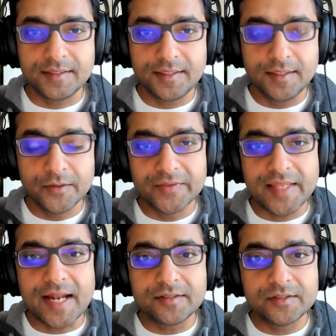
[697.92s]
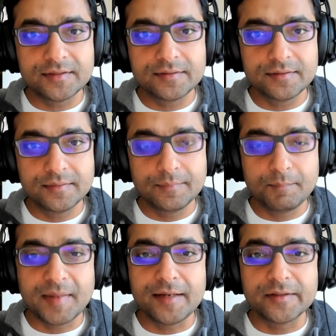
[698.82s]
you know that
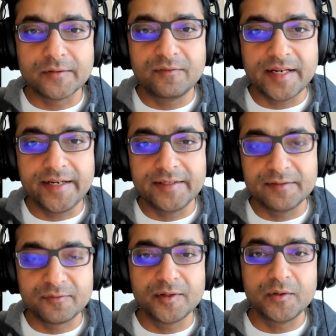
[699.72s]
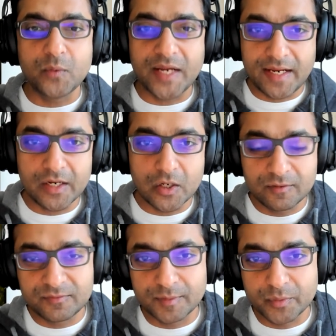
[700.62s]
meant a very different way
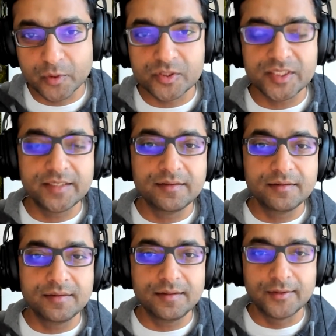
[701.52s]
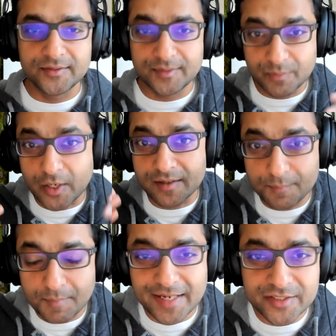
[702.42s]
of approaching, you know, the product
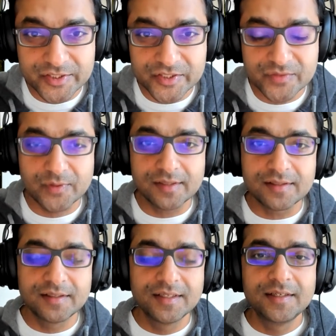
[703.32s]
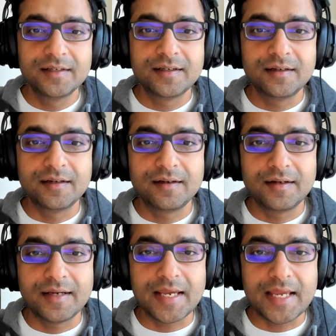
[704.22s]
manager's work
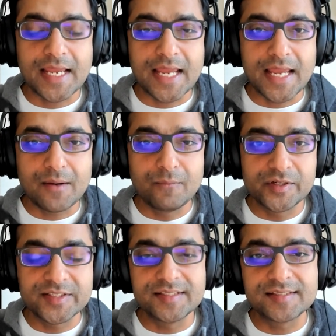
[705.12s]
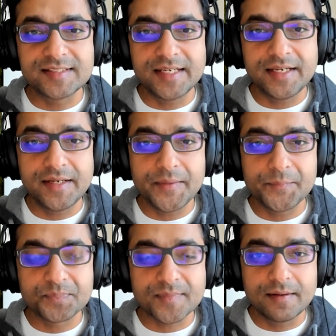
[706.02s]
uh, eh, versus,
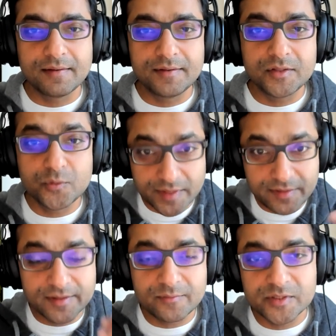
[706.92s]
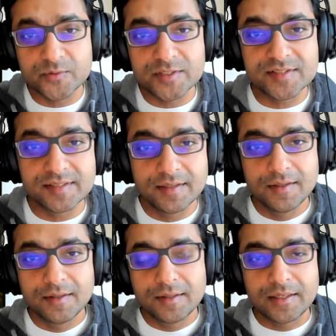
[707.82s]
say, uh, Twitter, which was
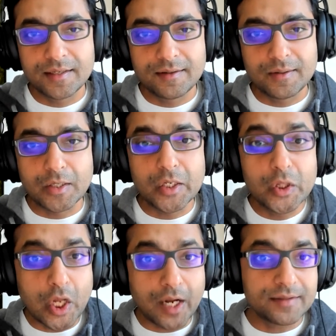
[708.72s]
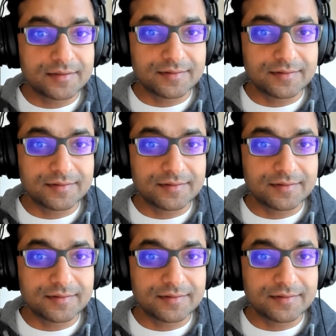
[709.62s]
uh, a lot,